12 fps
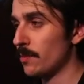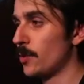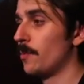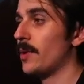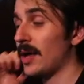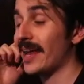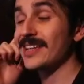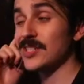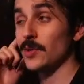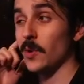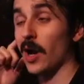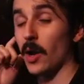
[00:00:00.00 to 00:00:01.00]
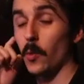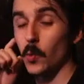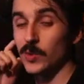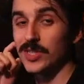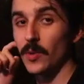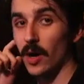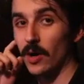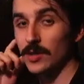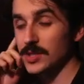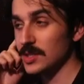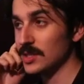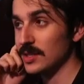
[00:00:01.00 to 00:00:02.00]
But I'll also ask,
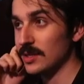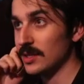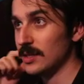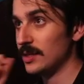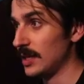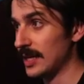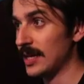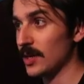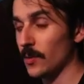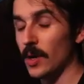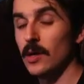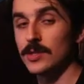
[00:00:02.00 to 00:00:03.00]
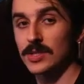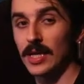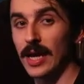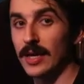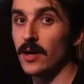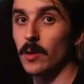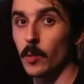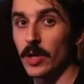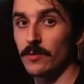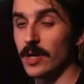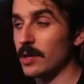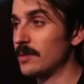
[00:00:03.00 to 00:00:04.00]
again, I'll ask the AI what it
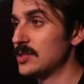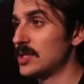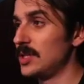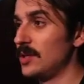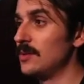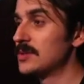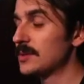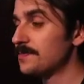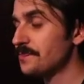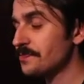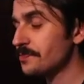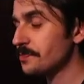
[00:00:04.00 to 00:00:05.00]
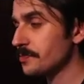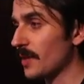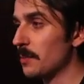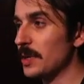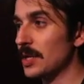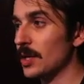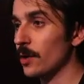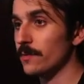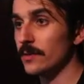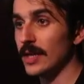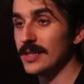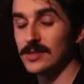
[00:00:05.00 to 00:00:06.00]
recommends to use, and we can go through that
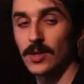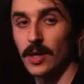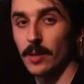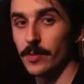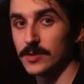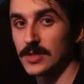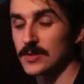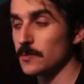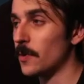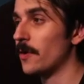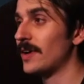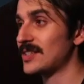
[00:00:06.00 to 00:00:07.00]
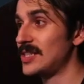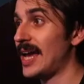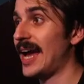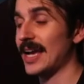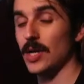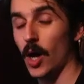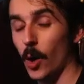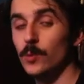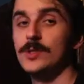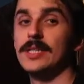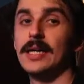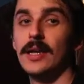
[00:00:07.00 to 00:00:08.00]
entire process as well of actually
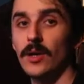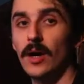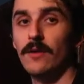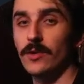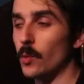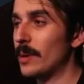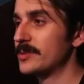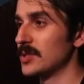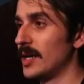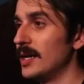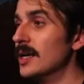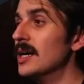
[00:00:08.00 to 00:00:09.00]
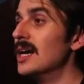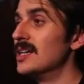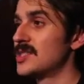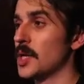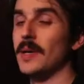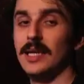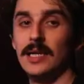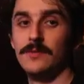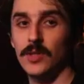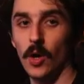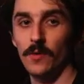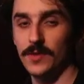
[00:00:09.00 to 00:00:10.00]
hosting it live on a website so it lives
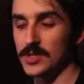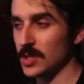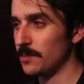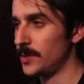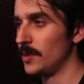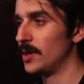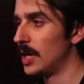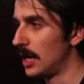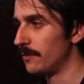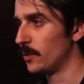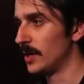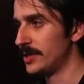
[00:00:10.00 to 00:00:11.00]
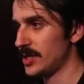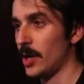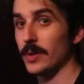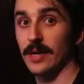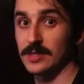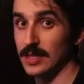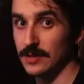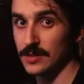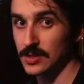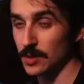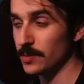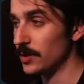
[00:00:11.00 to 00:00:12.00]
off this computer. Otherwise, I would have to leave this
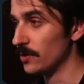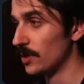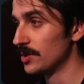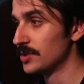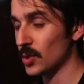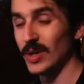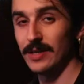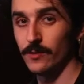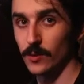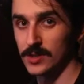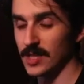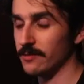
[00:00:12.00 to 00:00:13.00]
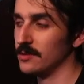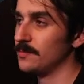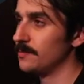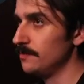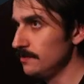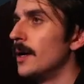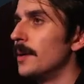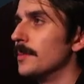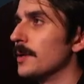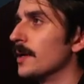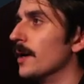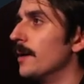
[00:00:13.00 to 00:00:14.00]
computer on 24/7. But
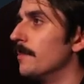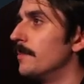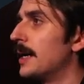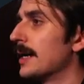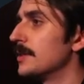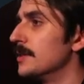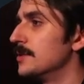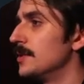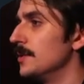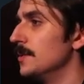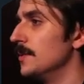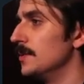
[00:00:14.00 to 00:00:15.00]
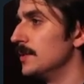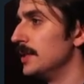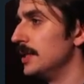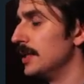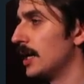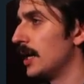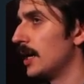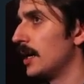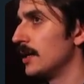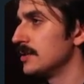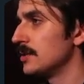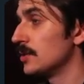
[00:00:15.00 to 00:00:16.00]
going back to the
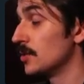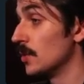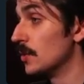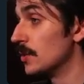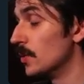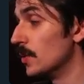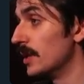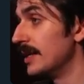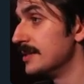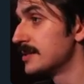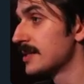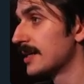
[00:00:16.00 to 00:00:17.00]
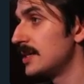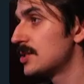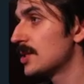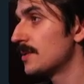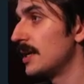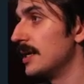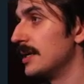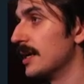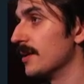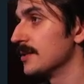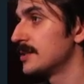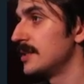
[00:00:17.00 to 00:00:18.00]
Google installation. It now
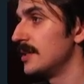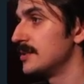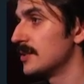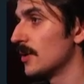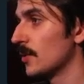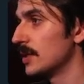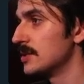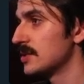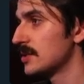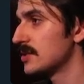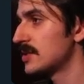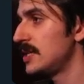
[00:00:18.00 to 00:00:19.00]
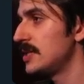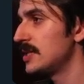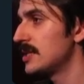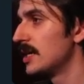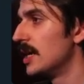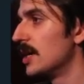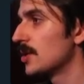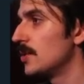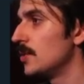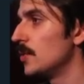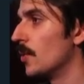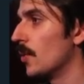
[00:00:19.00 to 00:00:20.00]
says the login has succeeded.
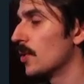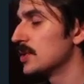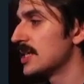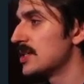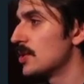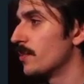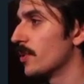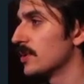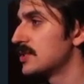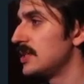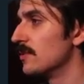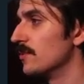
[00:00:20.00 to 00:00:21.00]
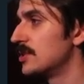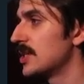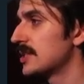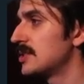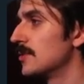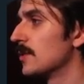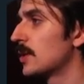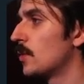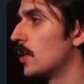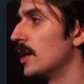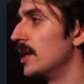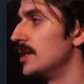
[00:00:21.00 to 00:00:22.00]
Google organizational policy rejected the
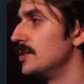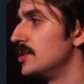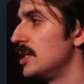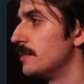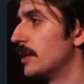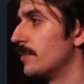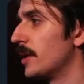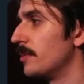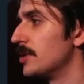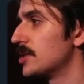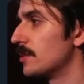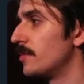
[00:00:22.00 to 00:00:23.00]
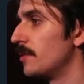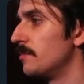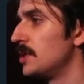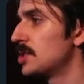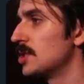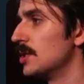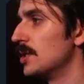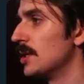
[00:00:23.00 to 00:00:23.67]
required Gmail publisher permission.